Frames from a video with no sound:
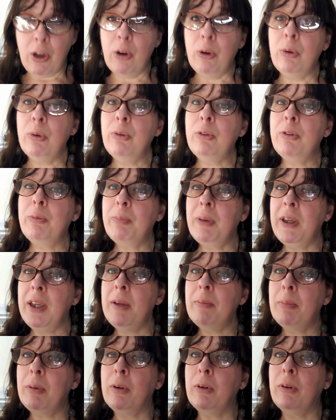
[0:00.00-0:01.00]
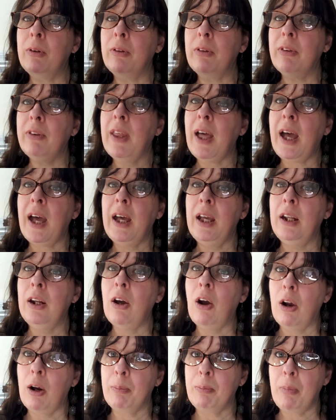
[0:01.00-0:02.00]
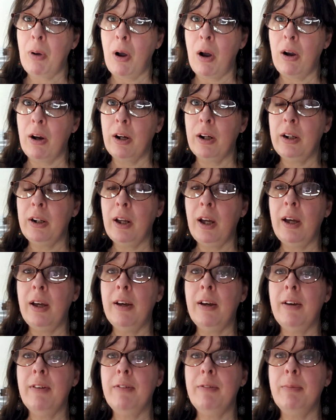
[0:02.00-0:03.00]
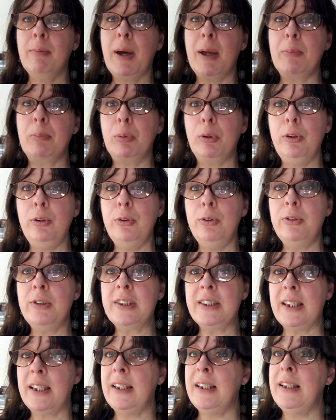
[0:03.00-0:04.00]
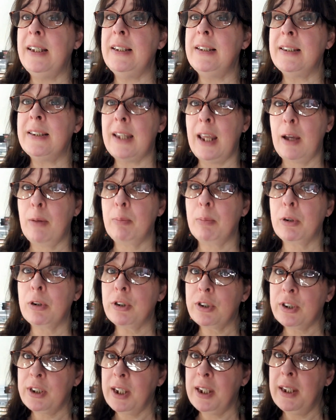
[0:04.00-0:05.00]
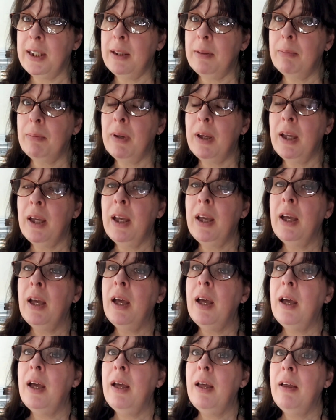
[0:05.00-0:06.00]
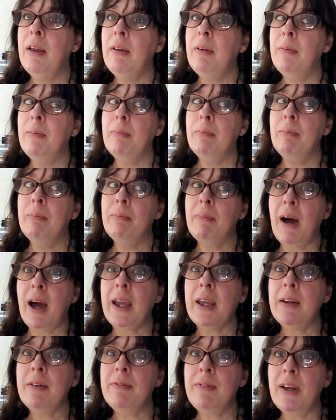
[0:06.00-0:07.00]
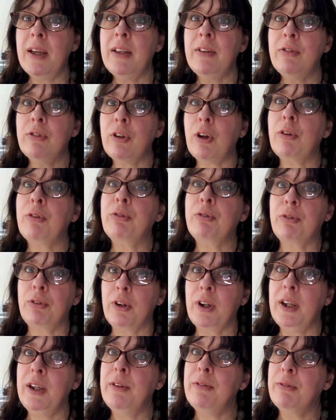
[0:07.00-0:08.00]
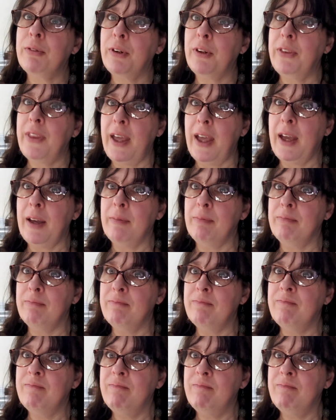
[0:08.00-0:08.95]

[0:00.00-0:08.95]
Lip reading: Those people that are part of my Blues City Stampers team, my events are free for them.